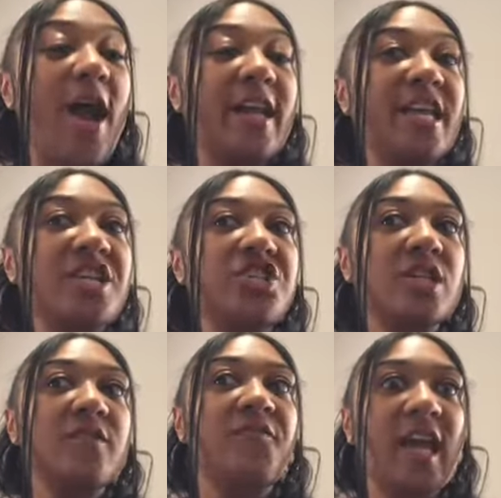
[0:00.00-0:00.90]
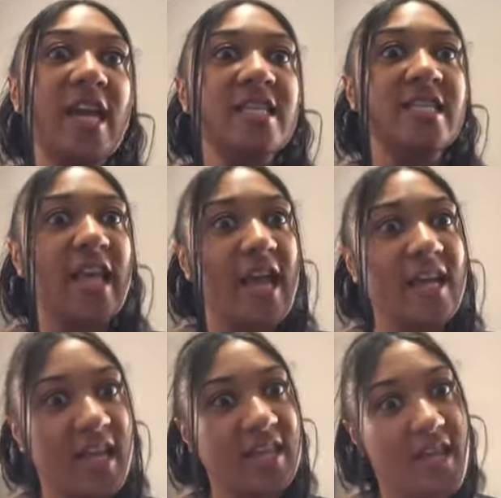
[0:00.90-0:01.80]
and he's just fucking
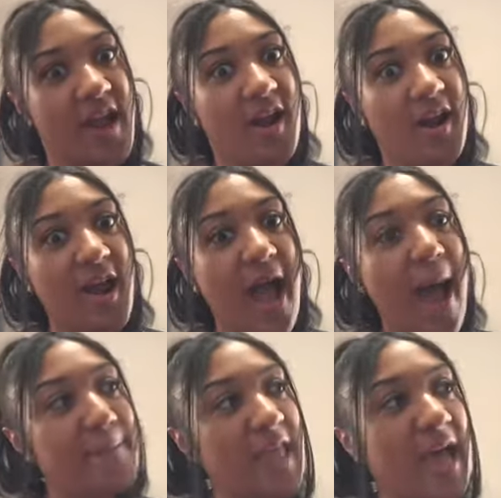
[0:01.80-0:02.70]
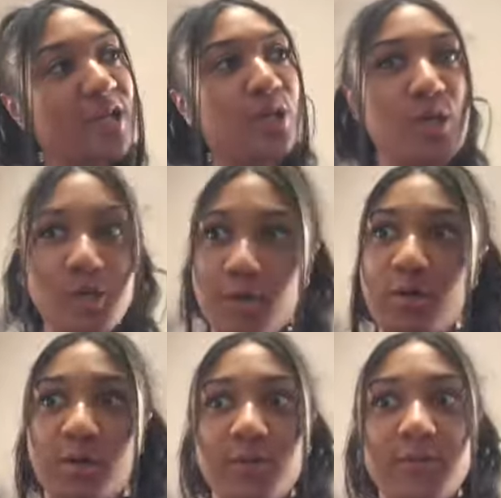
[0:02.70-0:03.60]
standing there. I'm like, dude,